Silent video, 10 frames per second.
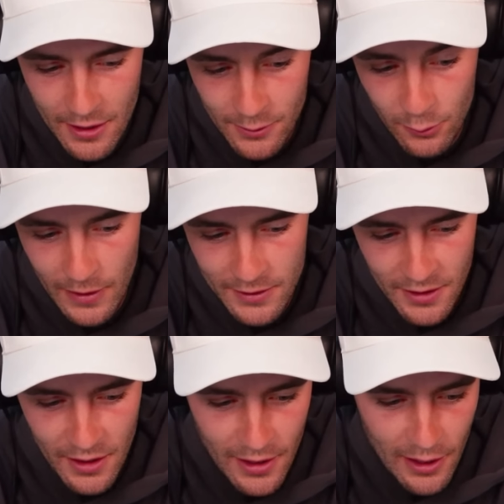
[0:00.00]
You can talk about
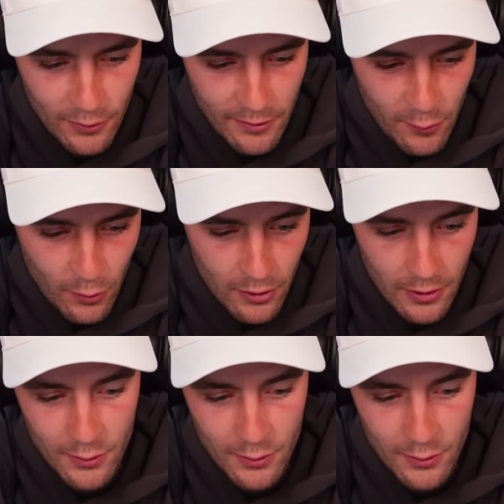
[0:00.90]
Sydney Carlton if you want.